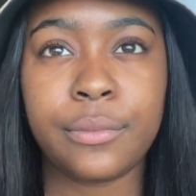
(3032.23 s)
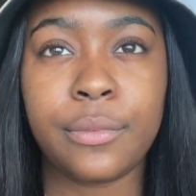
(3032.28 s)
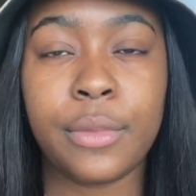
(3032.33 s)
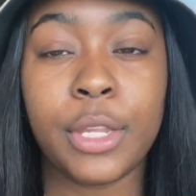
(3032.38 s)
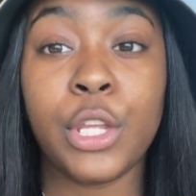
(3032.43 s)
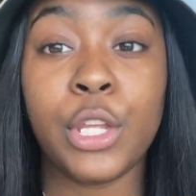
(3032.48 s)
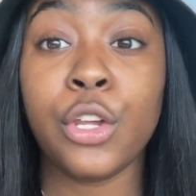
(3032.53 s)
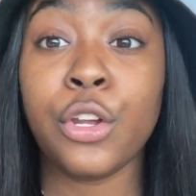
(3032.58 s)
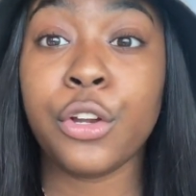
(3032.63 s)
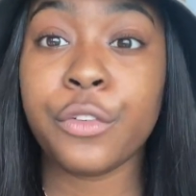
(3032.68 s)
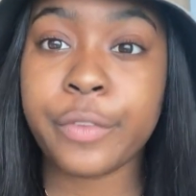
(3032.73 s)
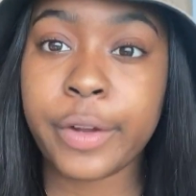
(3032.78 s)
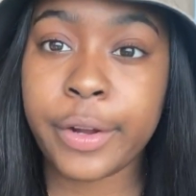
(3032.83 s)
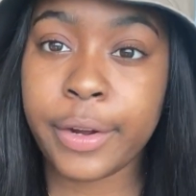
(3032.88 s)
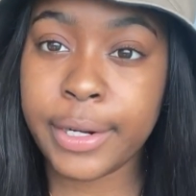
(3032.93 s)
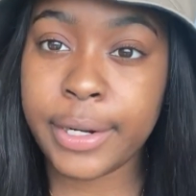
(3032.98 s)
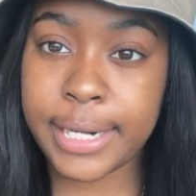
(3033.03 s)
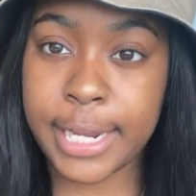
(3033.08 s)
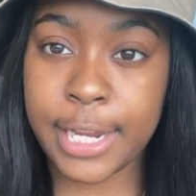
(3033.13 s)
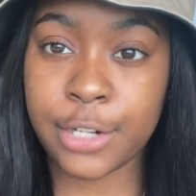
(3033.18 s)
you're
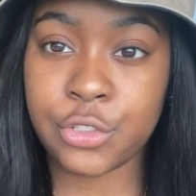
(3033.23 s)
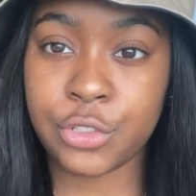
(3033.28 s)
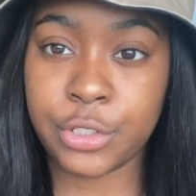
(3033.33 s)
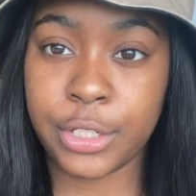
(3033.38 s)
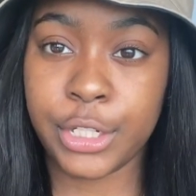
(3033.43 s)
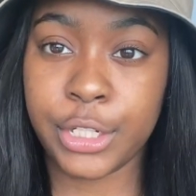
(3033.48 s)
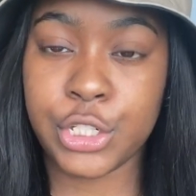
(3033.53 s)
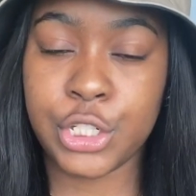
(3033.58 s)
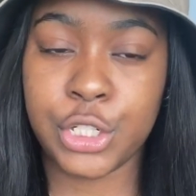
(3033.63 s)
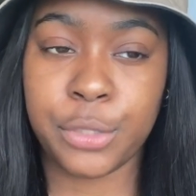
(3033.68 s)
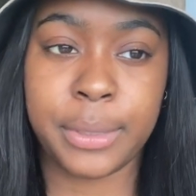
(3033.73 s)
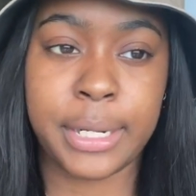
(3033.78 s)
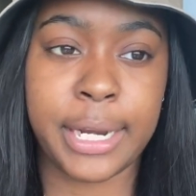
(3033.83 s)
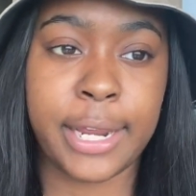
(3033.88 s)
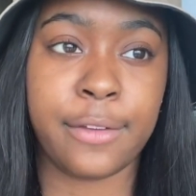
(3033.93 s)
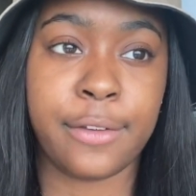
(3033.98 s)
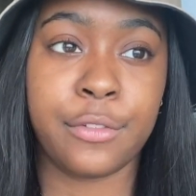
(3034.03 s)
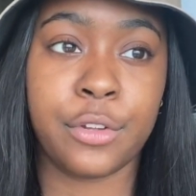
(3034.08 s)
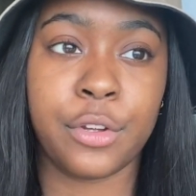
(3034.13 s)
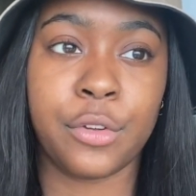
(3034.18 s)
very naturally
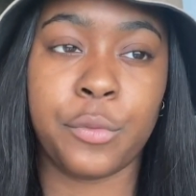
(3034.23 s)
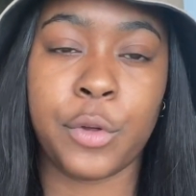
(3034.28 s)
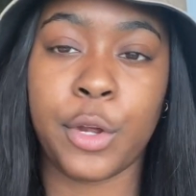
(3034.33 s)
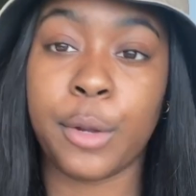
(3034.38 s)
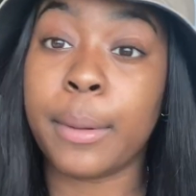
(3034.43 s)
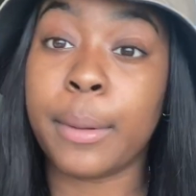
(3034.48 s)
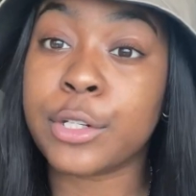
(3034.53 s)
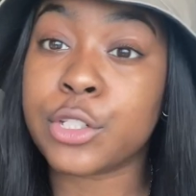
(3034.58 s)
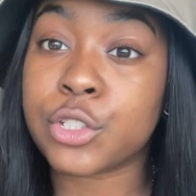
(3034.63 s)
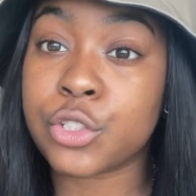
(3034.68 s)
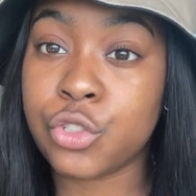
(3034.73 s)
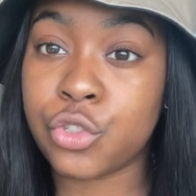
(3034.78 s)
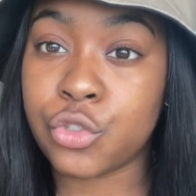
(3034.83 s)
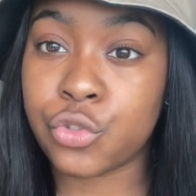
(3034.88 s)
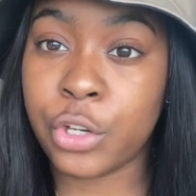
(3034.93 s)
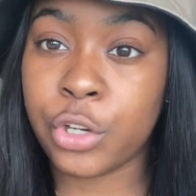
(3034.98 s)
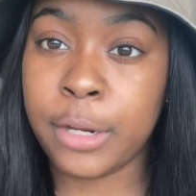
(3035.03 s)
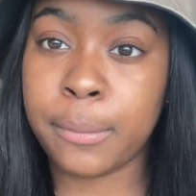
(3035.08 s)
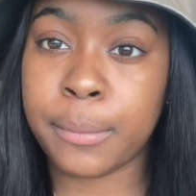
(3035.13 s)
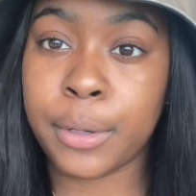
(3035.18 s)
intuitive. You're very much a
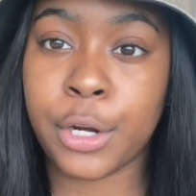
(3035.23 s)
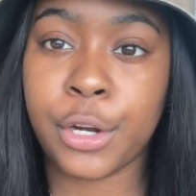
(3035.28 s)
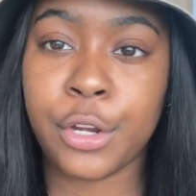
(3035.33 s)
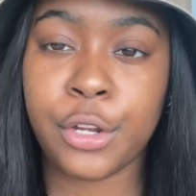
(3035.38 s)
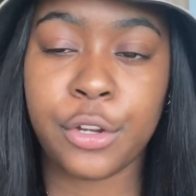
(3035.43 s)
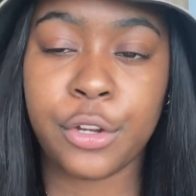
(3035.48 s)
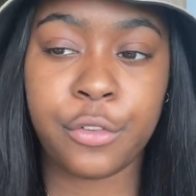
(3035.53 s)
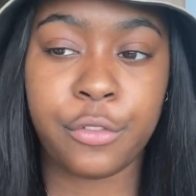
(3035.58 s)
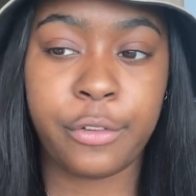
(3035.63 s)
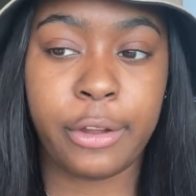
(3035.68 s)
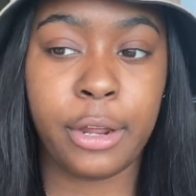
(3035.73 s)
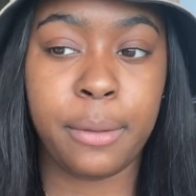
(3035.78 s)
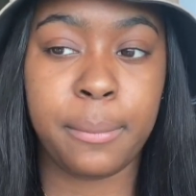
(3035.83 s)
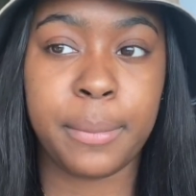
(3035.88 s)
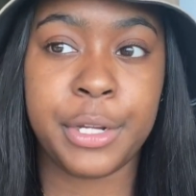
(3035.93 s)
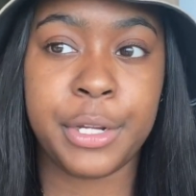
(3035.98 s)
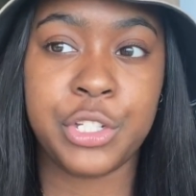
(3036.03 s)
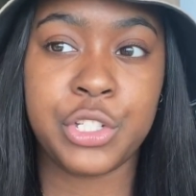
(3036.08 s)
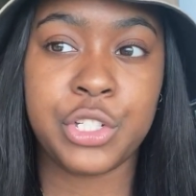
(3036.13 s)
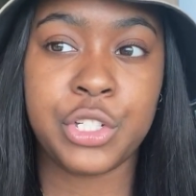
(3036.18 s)
dreamer. You're very
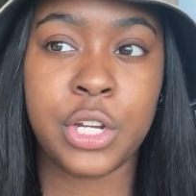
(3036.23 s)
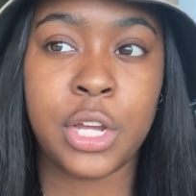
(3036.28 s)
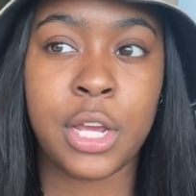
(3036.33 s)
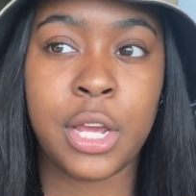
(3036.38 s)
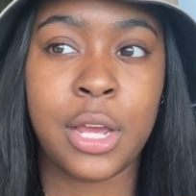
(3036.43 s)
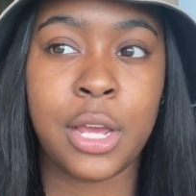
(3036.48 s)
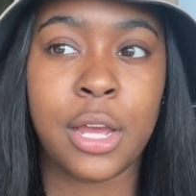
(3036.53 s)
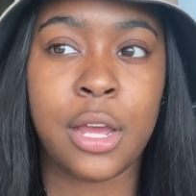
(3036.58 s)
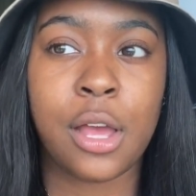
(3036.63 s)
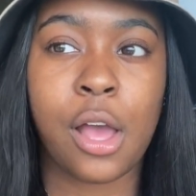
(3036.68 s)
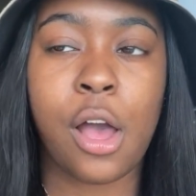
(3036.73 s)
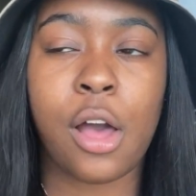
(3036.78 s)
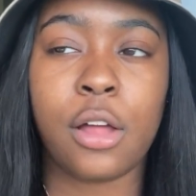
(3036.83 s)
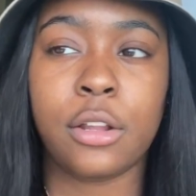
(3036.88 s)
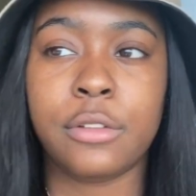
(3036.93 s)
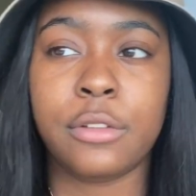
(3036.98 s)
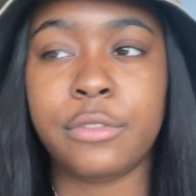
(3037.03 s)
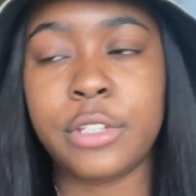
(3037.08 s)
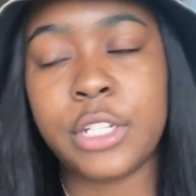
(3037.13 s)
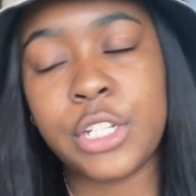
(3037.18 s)
much
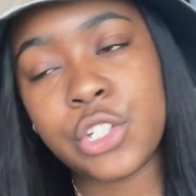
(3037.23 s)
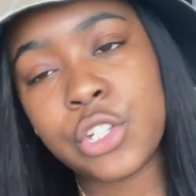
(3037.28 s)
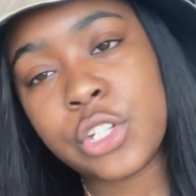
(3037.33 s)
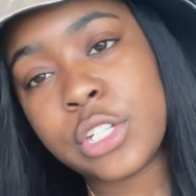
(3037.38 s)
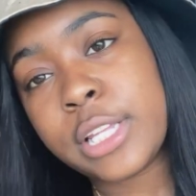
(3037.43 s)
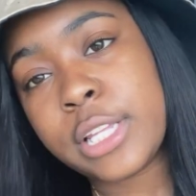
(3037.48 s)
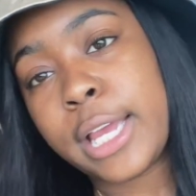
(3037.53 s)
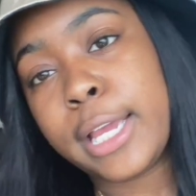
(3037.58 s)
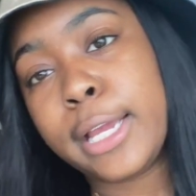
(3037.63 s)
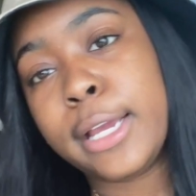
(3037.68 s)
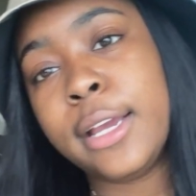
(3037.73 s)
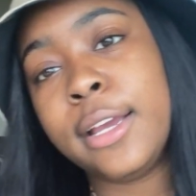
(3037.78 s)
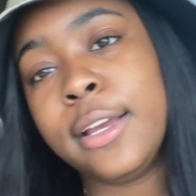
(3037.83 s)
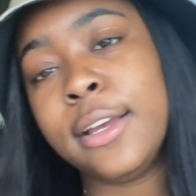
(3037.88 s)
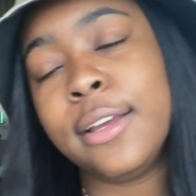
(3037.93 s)
all of these, just like,